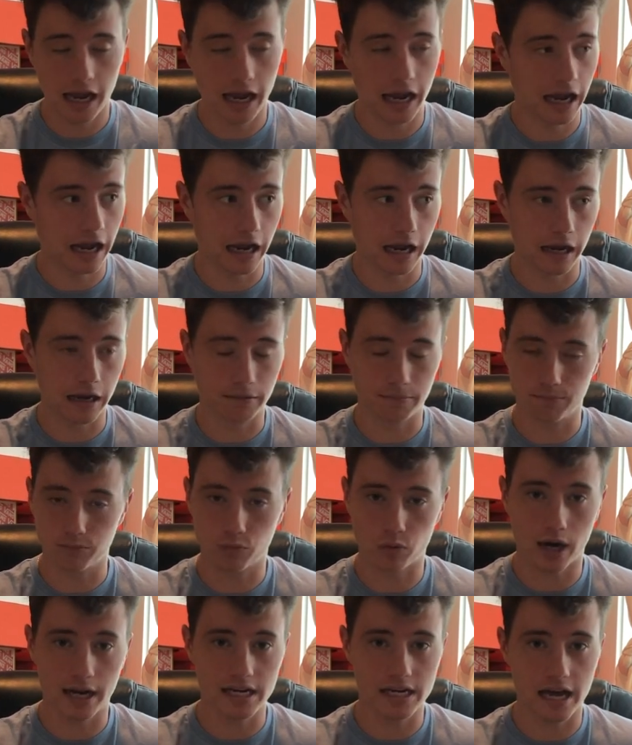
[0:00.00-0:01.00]
And
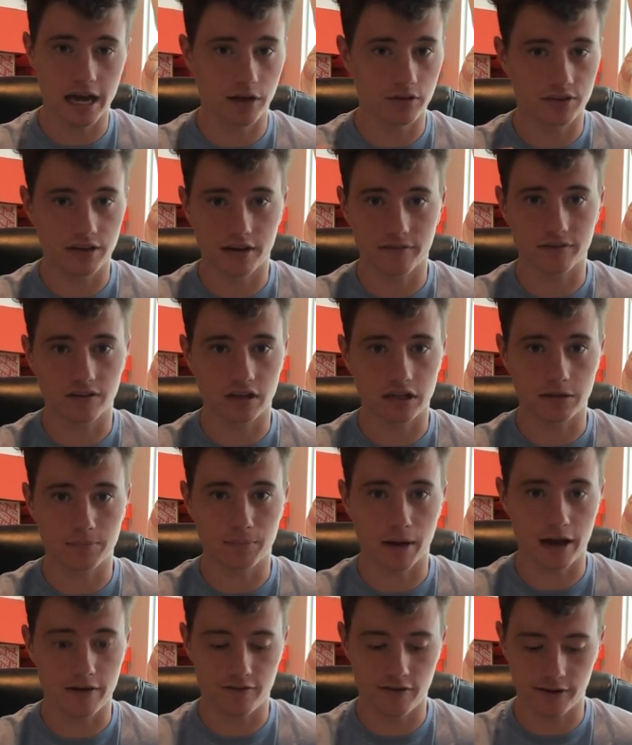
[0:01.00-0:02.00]
right now, definitely
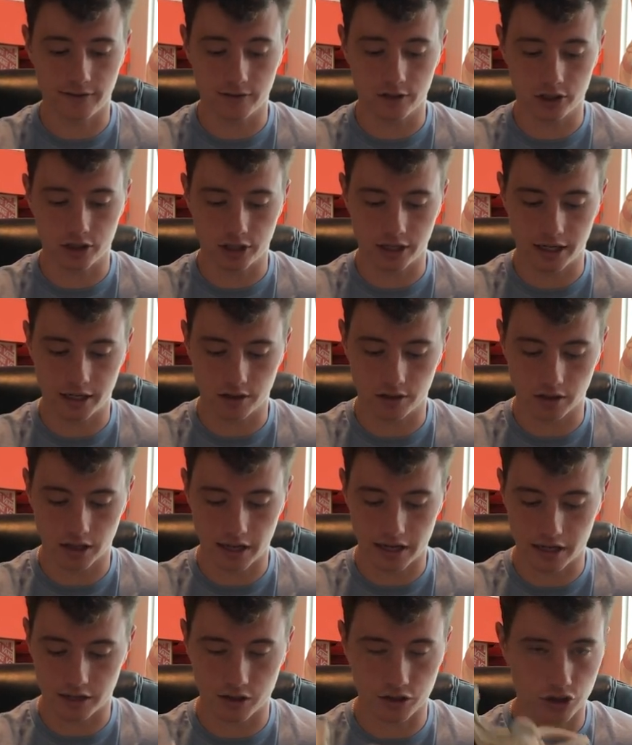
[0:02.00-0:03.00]
my favorite trainer.
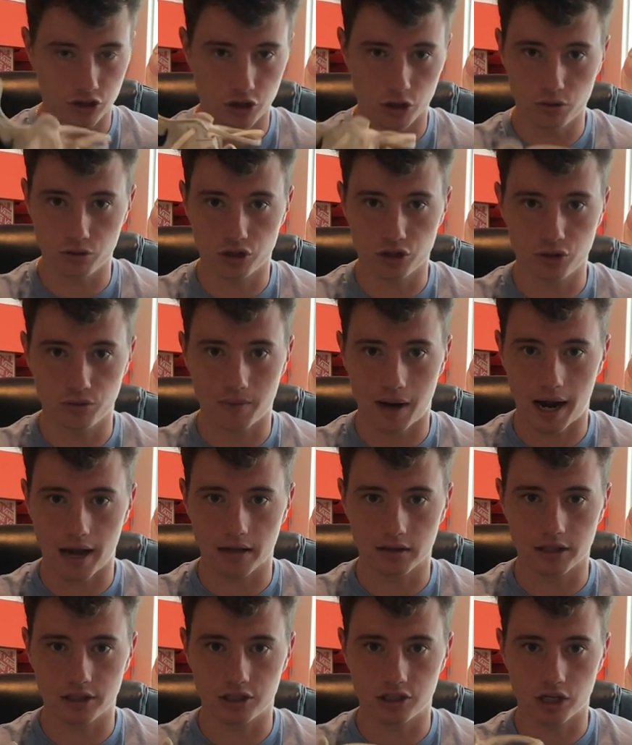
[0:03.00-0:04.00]
Like, go-to
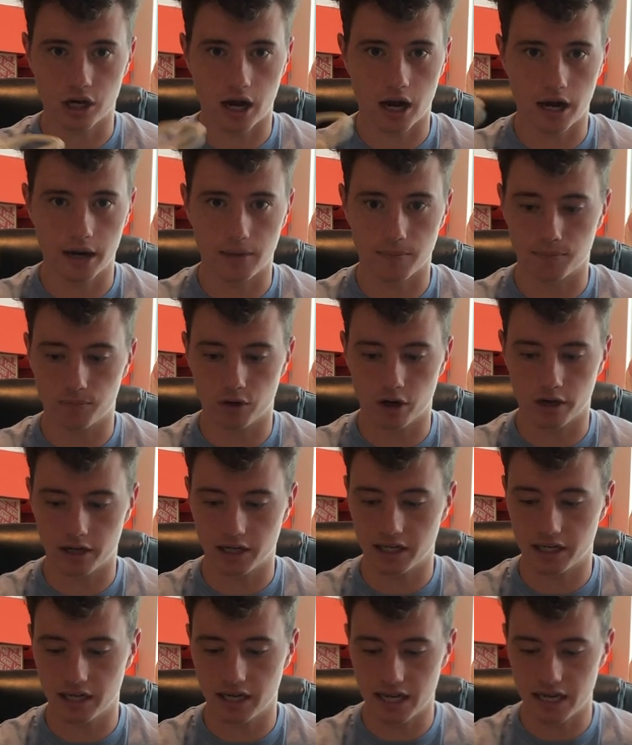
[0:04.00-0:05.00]
mileage I'm
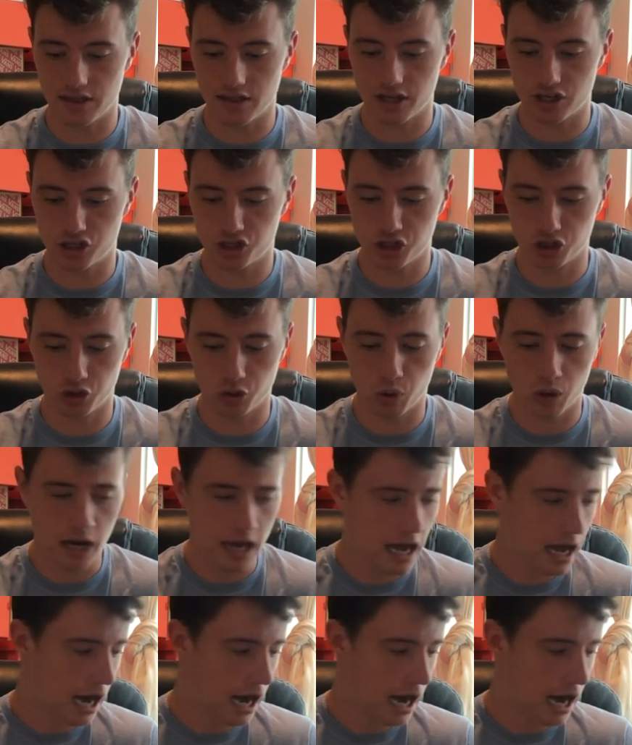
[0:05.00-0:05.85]
running in this shoe.